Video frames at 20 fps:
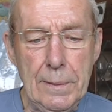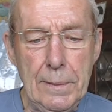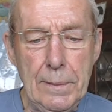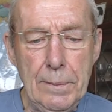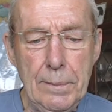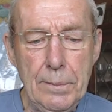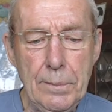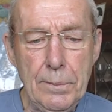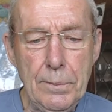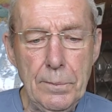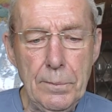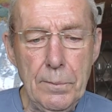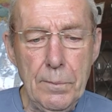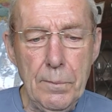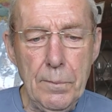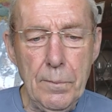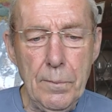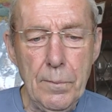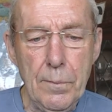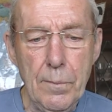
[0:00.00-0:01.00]

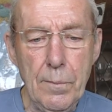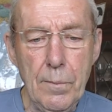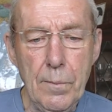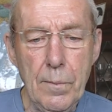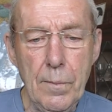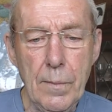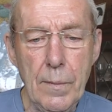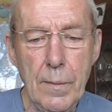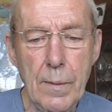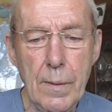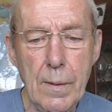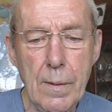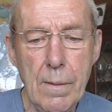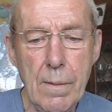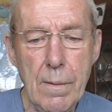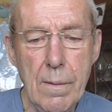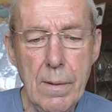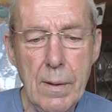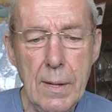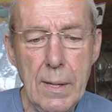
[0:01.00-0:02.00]

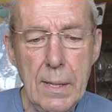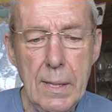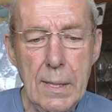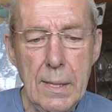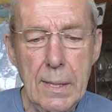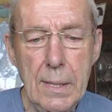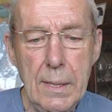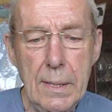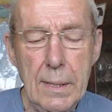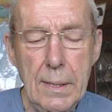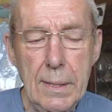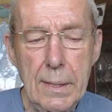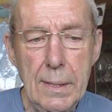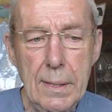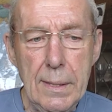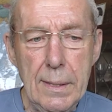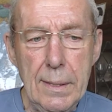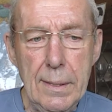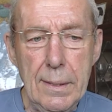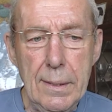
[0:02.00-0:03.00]

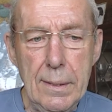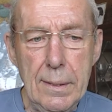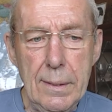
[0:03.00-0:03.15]
Nobody speaks.